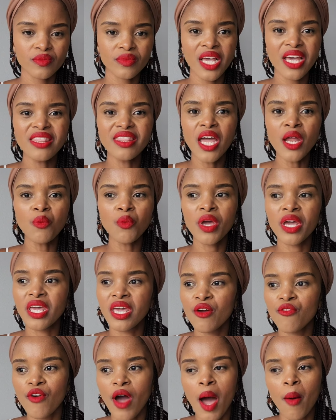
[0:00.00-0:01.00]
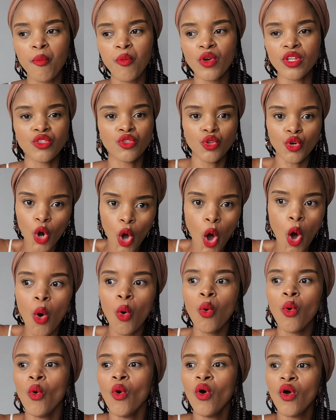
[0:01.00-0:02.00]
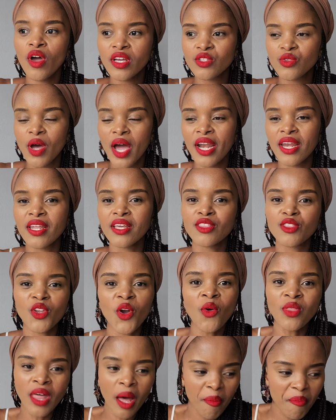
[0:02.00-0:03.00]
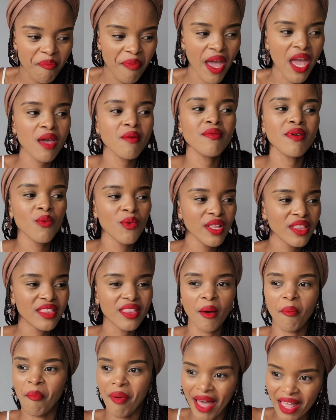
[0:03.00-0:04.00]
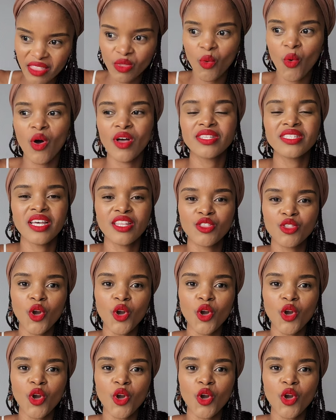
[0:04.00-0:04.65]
And then we give up. We throw the baby with the bathwater.